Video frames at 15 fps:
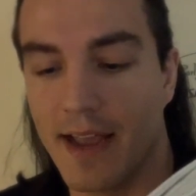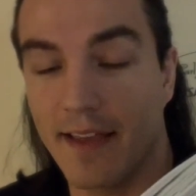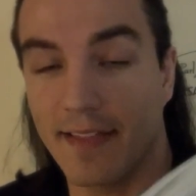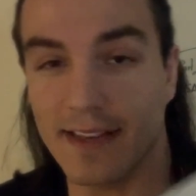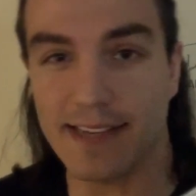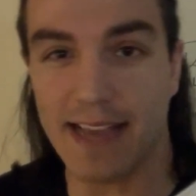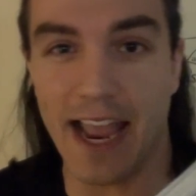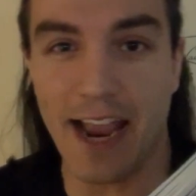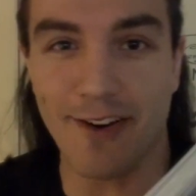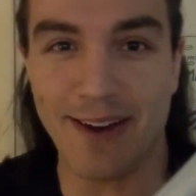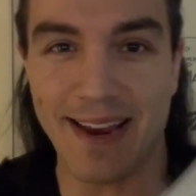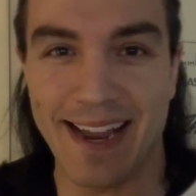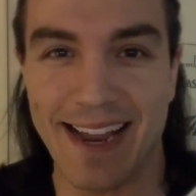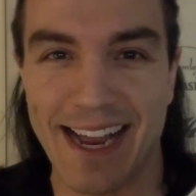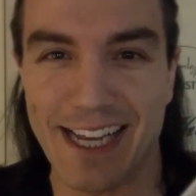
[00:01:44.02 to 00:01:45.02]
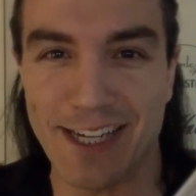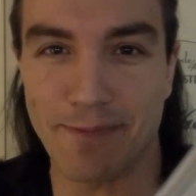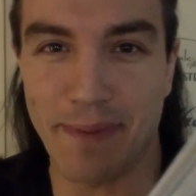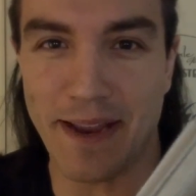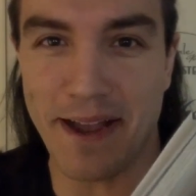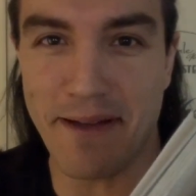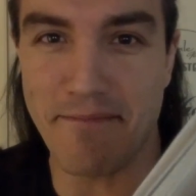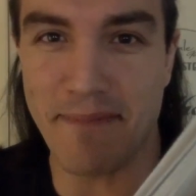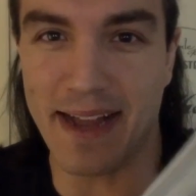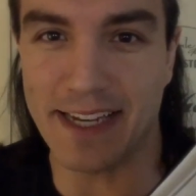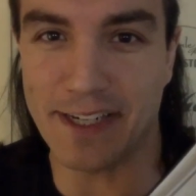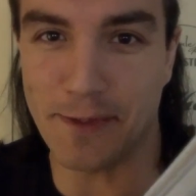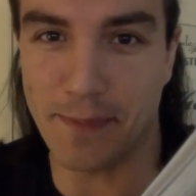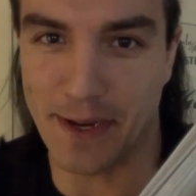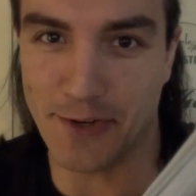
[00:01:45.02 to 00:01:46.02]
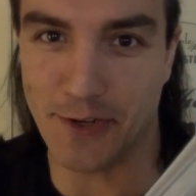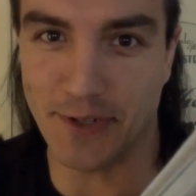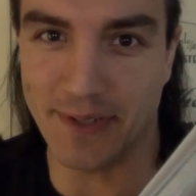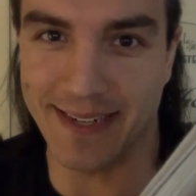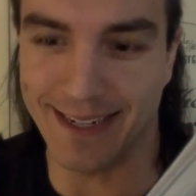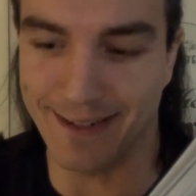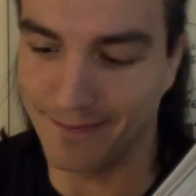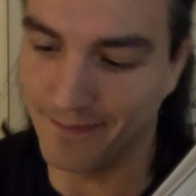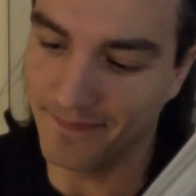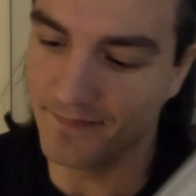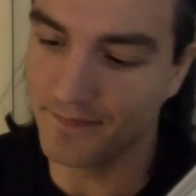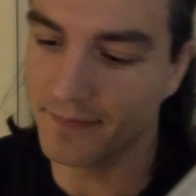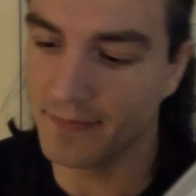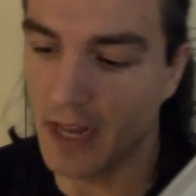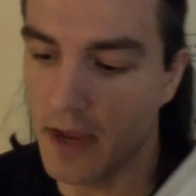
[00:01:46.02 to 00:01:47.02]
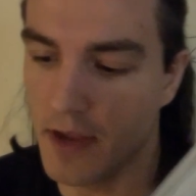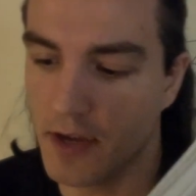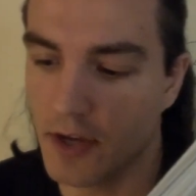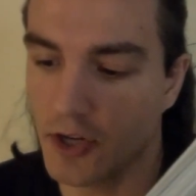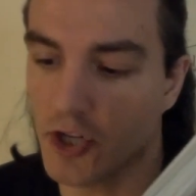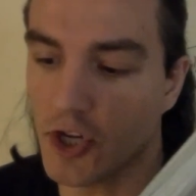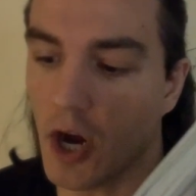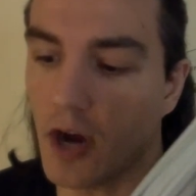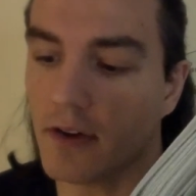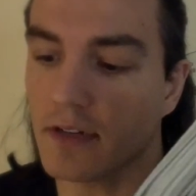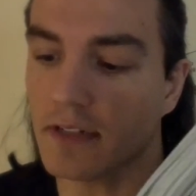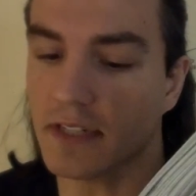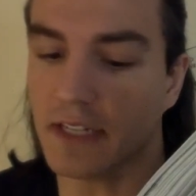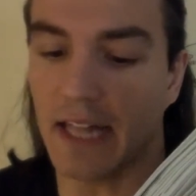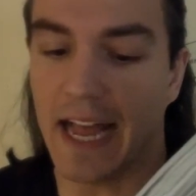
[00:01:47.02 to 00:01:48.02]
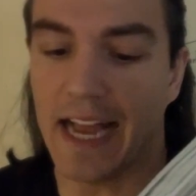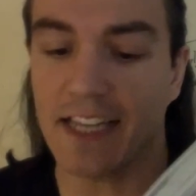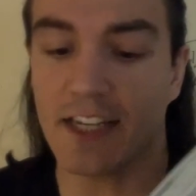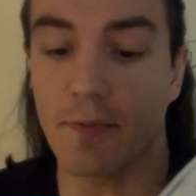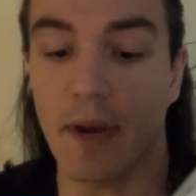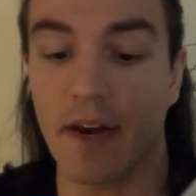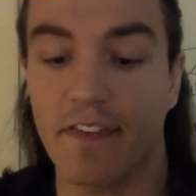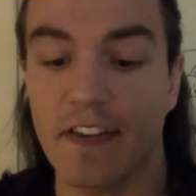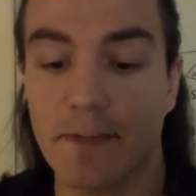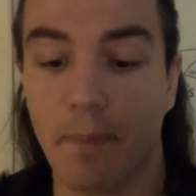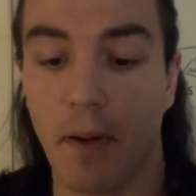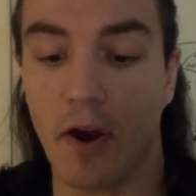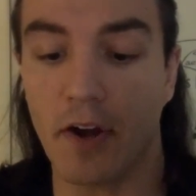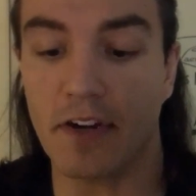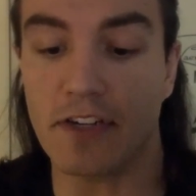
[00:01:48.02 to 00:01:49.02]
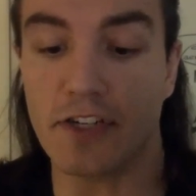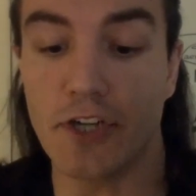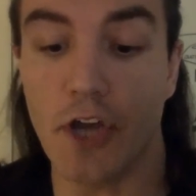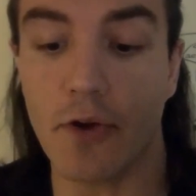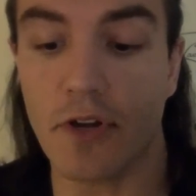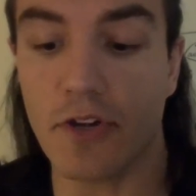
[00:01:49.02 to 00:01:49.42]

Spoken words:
this area has become my specialty. Charles Glass and one of his partners, noted